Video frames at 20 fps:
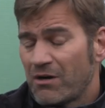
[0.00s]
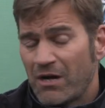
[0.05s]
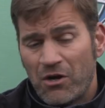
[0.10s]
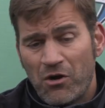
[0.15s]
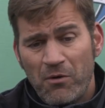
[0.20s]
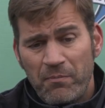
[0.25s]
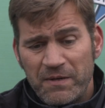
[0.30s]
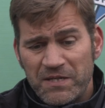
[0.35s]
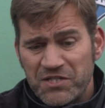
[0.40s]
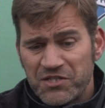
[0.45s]
I
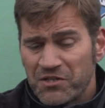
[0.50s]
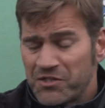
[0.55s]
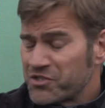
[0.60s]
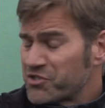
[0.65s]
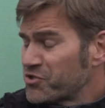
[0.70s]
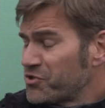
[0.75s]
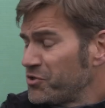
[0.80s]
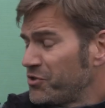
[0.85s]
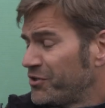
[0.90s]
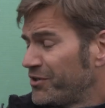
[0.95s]
hope he's still in
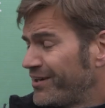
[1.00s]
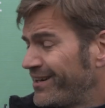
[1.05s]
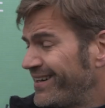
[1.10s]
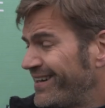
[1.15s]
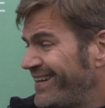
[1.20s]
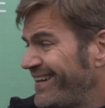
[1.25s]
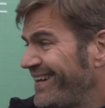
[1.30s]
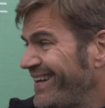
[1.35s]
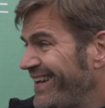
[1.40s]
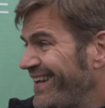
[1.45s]
school.
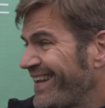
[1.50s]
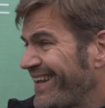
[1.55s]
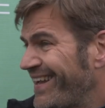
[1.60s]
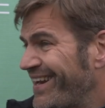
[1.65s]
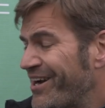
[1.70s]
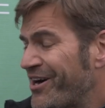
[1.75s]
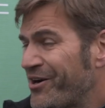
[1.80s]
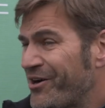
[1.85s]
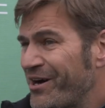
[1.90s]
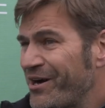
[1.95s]
You
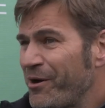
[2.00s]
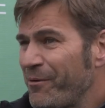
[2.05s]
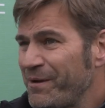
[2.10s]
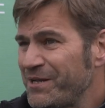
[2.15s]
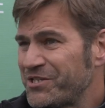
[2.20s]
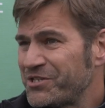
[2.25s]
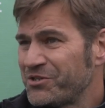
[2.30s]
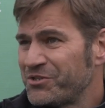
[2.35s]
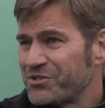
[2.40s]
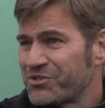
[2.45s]
know, I hope
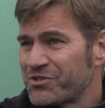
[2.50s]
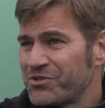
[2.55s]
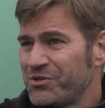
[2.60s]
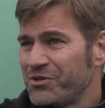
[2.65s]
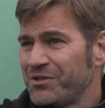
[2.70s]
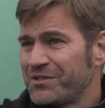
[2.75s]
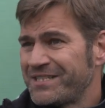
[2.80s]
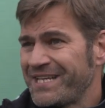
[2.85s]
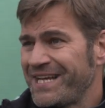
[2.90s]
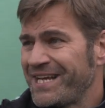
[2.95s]
he's still in
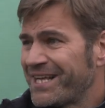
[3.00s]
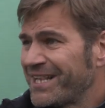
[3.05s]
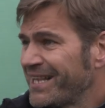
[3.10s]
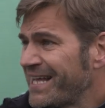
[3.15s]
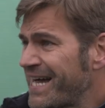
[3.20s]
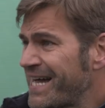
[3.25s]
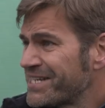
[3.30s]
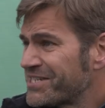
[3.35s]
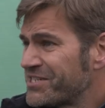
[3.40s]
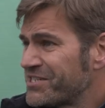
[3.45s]
school and taking
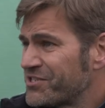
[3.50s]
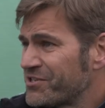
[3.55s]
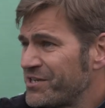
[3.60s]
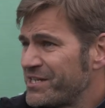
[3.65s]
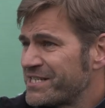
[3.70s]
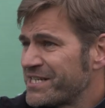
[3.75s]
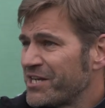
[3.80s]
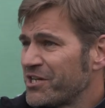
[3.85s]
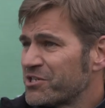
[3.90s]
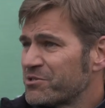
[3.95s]
classes so
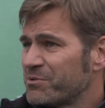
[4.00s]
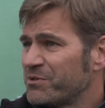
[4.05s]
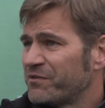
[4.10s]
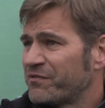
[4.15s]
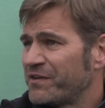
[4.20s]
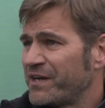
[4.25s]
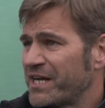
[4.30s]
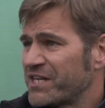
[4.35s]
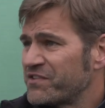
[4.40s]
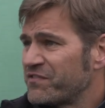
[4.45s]
he's eligible
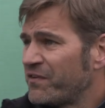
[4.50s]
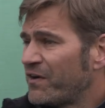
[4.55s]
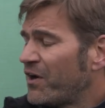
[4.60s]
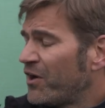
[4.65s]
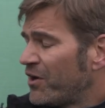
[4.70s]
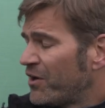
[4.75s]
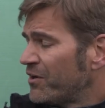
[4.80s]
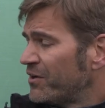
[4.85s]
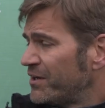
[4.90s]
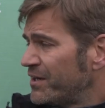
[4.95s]
for next
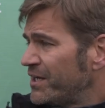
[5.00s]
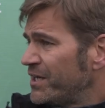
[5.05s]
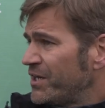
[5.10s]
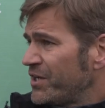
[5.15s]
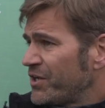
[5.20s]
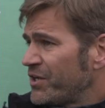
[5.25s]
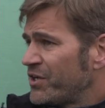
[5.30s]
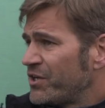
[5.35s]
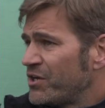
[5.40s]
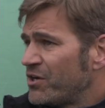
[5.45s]
fall.
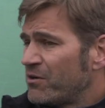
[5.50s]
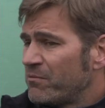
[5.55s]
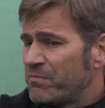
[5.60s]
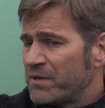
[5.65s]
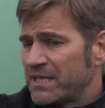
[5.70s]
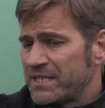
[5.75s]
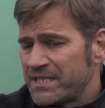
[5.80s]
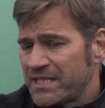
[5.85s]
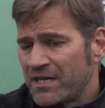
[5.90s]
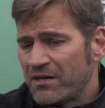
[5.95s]
You know,
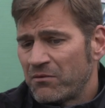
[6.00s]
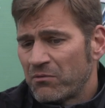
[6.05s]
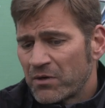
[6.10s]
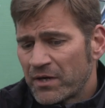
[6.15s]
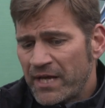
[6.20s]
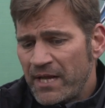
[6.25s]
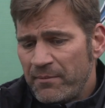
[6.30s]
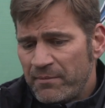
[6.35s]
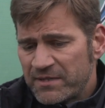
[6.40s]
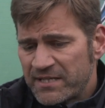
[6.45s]
but
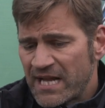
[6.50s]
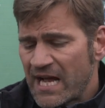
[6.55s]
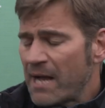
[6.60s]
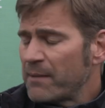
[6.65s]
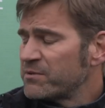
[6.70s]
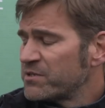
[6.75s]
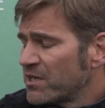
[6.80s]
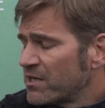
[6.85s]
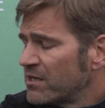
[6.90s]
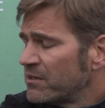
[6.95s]
we're keeping
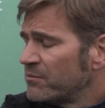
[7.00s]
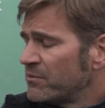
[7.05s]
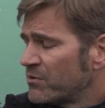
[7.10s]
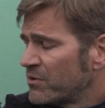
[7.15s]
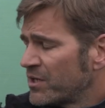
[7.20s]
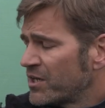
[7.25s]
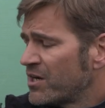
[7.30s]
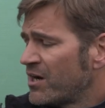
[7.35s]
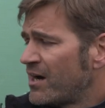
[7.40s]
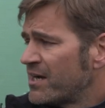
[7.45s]
tabs on him.
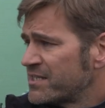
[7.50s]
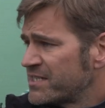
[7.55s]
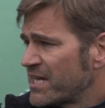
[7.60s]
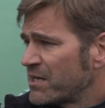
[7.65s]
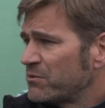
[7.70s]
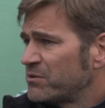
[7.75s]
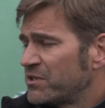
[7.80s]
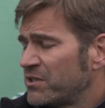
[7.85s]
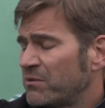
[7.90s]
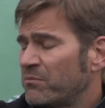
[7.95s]
We're in
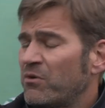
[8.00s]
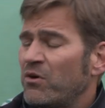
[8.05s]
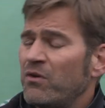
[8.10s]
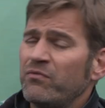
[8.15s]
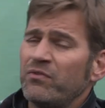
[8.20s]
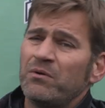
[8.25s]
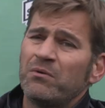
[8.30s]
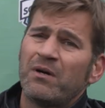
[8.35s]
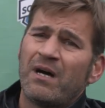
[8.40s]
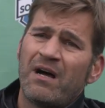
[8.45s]
contact with him.
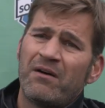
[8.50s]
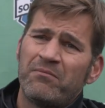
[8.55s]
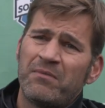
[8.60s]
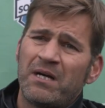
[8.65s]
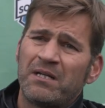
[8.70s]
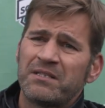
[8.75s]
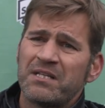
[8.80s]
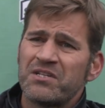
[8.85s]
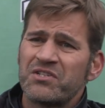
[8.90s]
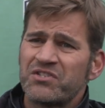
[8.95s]
Hopefully we'll have him
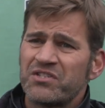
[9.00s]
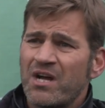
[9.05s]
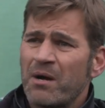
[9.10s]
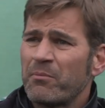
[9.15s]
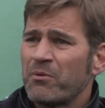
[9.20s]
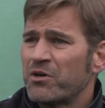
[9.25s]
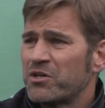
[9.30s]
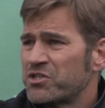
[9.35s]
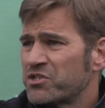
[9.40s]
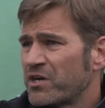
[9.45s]
out this
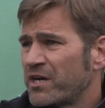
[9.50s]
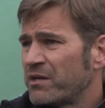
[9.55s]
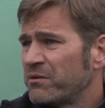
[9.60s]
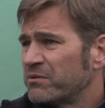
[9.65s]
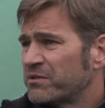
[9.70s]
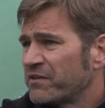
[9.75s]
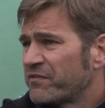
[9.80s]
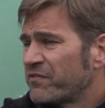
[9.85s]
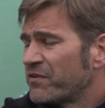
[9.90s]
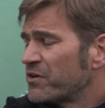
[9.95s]
summer training
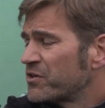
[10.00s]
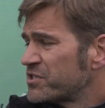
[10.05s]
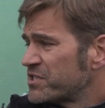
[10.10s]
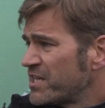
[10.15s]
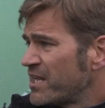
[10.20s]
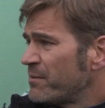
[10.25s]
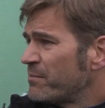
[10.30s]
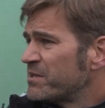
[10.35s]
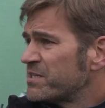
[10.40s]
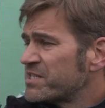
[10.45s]
with the first
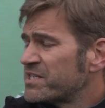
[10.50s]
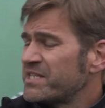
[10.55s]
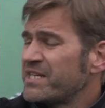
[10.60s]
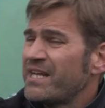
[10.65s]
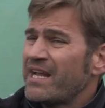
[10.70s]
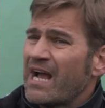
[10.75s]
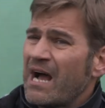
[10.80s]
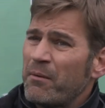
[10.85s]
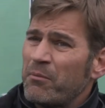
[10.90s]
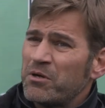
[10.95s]
team and
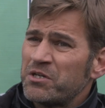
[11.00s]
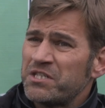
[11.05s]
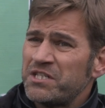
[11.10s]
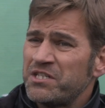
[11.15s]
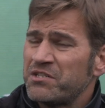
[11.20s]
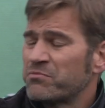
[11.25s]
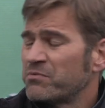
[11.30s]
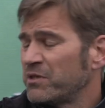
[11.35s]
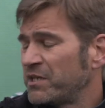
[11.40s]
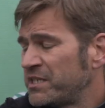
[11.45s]
see how much
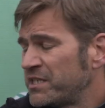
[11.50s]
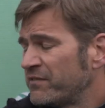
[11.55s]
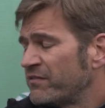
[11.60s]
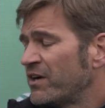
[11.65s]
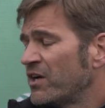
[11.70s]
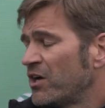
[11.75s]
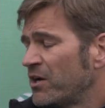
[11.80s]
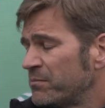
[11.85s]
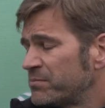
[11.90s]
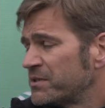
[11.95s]
he's really
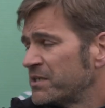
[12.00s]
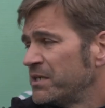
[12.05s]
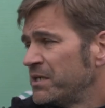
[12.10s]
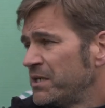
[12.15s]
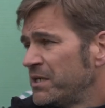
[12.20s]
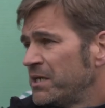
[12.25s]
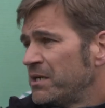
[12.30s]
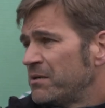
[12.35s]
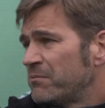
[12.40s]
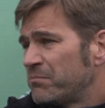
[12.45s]
developed.
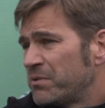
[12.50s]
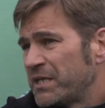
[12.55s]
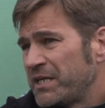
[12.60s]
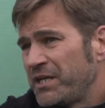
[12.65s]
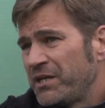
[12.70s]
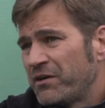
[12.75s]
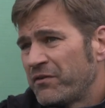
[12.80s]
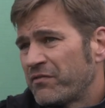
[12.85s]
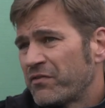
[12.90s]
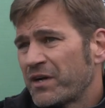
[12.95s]
But,
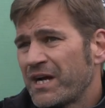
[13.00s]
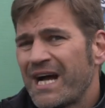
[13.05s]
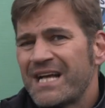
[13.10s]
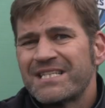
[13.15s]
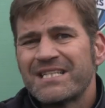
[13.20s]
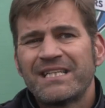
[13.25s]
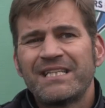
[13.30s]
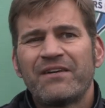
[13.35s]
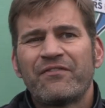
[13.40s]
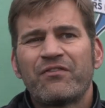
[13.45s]
you know, for
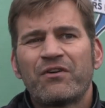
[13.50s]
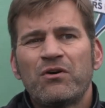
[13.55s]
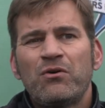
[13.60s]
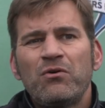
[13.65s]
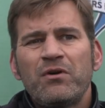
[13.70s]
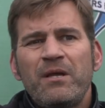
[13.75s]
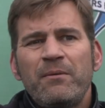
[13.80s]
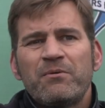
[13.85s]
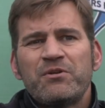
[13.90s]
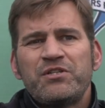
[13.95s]
guys like that, for
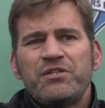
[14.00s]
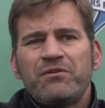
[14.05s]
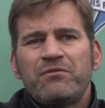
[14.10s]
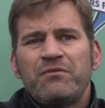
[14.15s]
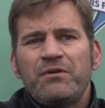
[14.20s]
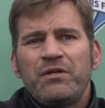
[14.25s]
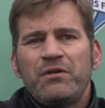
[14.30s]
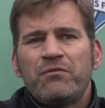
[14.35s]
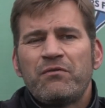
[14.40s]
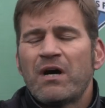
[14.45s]
goalkeepers,
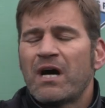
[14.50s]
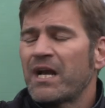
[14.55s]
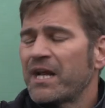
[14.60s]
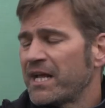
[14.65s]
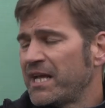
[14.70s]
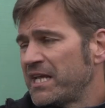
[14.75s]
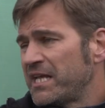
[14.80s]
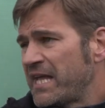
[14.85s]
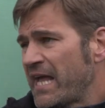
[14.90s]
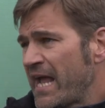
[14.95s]
you've got to
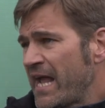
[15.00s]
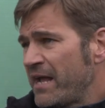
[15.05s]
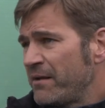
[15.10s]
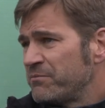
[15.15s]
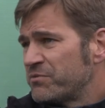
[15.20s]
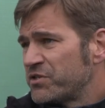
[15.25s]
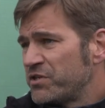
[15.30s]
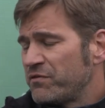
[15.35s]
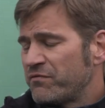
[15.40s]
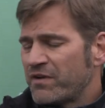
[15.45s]
get
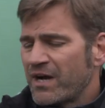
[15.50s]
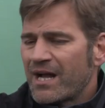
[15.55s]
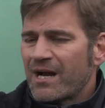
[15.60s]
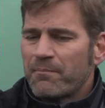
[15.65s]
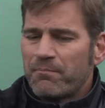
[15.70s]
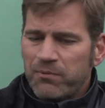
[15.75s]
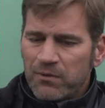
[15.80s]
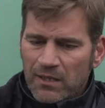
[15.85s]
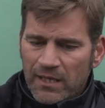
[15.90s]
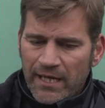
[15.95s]
games. You've got
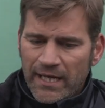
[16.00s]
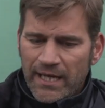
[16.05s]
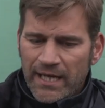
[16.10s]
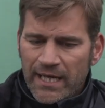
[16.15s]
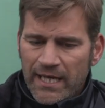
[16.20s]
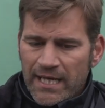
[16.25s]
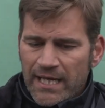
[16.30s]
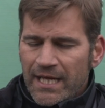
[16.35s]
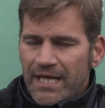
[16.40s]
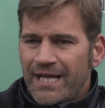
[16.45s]
to
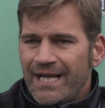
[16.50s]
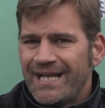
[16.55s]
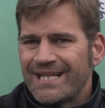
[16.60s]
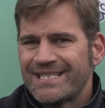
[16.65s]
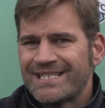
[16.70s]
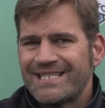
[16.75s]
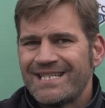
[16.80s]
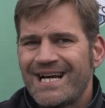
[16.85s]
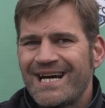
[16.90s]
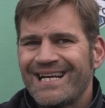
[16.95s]
play.
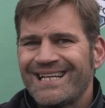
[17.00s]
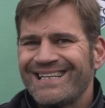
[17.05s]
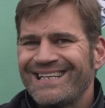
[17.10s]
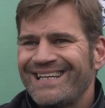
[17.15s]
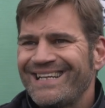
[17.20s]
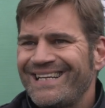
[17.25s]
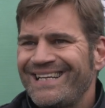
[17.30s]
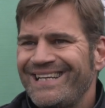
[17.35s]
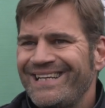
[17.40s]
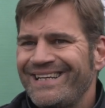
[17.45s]
It's not
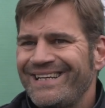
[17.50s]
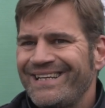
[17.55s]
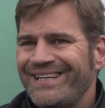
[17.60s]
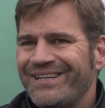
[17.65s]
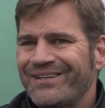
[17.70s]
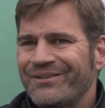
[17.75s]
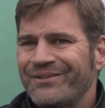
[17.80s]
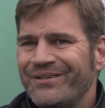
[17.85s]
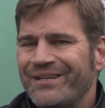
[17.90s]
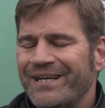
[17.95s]
like, you
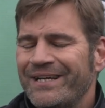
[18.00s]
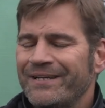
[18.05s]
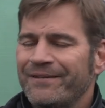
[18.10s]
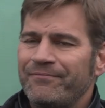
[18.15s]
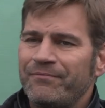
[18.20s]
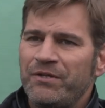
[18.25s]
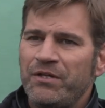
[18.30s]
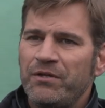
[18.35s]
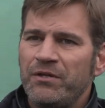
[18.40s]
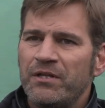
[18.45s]
know,
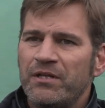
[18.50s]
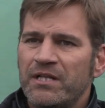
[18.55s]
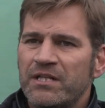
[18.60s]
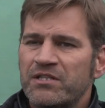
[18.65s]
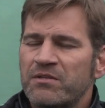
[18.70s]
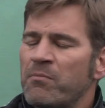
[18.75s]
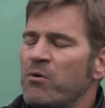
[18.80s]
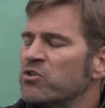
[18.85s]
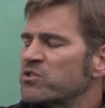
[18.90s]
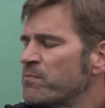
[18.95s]

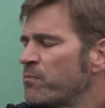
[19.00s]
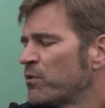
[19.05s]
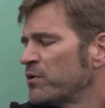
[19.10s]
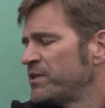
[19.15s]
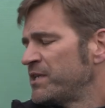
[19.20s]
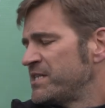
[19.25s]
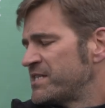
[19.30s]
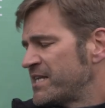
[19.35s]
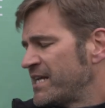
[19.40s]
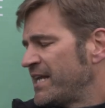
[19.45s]
the most
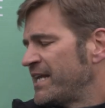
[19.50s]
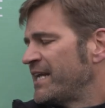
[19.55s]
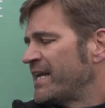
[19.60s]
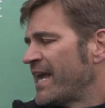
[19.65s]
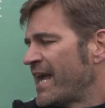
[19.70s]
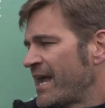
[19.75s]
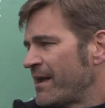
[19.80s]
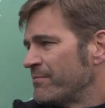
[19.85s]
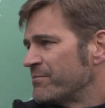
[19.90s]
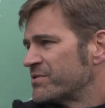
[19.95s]
important thing is getting
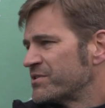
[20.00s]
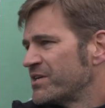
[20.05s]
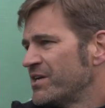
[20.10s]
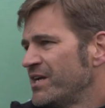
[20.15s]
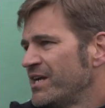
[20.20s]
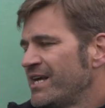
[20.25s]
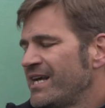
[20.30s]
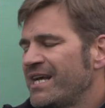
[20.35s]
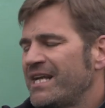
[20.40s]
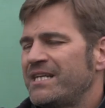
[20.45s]
games.
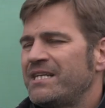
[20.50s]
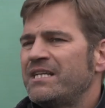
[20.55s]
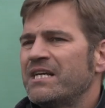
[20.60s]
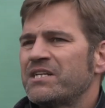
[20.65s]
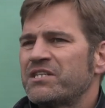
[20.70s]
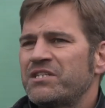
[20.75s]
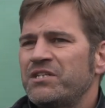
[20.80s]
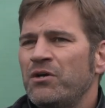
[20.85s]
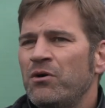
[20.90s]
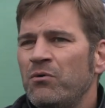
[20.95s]
It
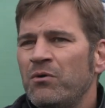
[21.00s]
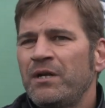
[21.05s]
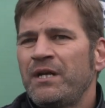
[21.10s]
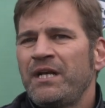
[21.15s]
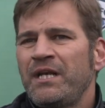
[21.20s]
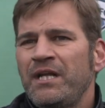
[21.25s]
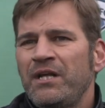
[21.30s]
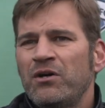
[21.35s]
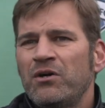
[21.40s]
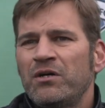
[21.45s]
does no one
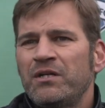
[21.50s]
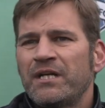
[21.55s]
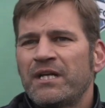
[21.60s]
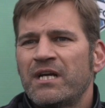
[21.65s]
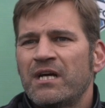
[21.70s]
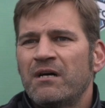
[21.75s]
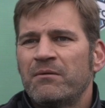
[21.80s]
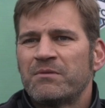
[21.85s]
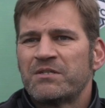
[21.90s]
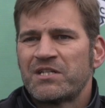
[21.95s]
any good to
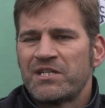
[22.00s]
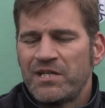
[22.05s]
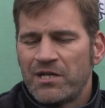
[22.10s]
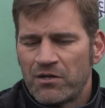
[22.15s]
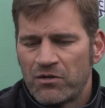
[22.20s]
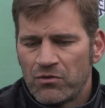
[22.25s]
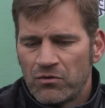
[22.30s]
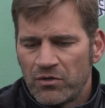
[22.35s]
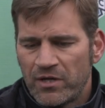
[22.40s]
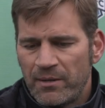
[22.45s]
come as a
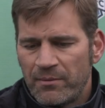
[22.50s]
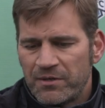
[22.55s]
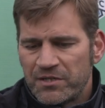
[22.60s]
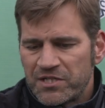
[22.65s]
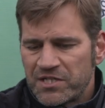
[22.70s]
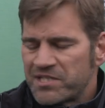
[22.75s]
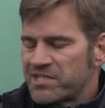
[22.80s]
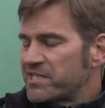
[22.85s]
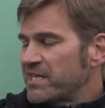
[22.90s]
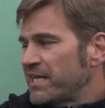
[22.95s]
young goalkeeper and
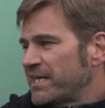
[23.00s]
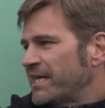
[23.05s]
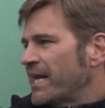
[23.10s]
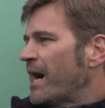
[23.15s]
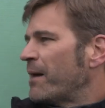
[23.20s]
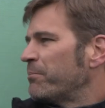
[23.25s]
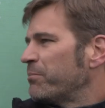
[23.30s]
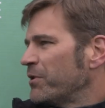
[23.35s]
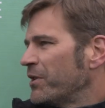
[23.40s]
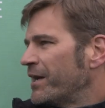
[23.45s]
just sit and
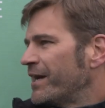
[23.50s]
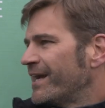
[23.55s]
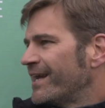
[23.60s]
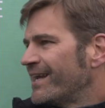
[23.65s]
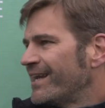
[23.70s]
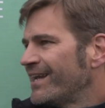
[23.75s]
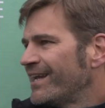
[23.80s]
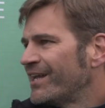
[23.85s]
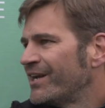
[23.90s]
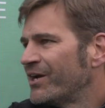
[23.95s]
not
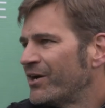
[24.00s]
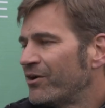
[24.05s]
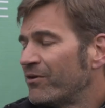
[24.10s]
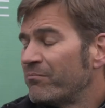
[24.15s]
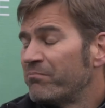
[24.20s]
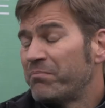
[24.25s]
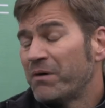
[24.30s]
play, you know.